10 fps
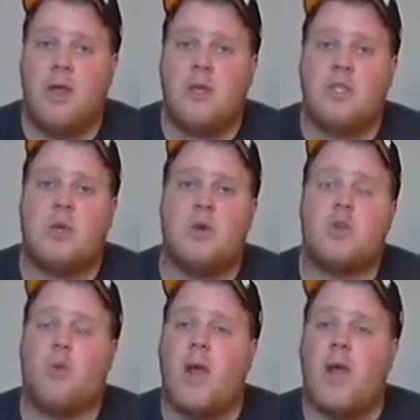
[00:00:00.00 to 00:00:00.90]
So
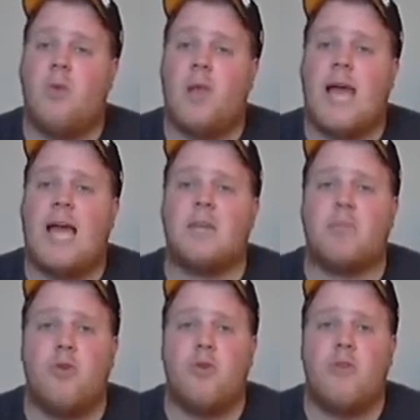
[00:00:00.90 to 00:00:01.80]
Duran really had to
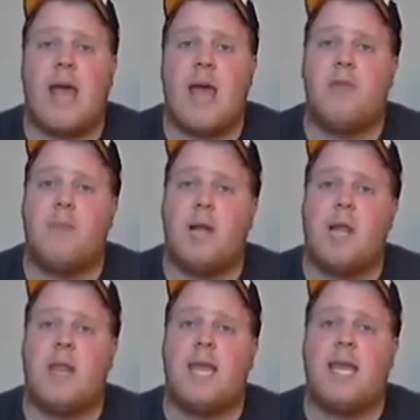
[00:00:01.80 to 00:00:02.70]
prove to everybody
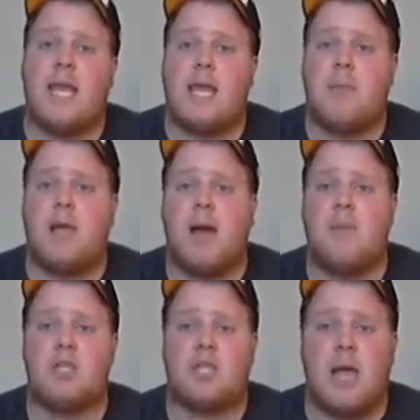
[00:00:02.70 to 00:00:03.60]
that he could become
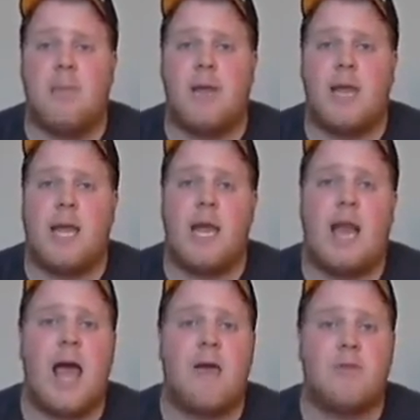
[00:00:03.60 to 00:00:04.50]
a champion again
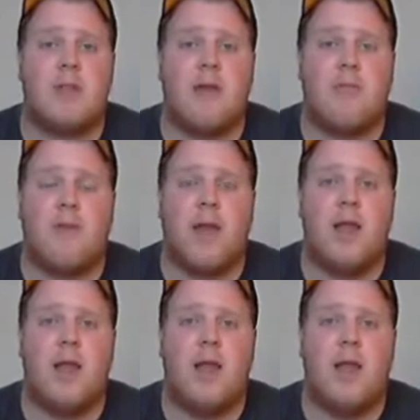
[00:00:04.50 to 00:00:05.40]
after that fight.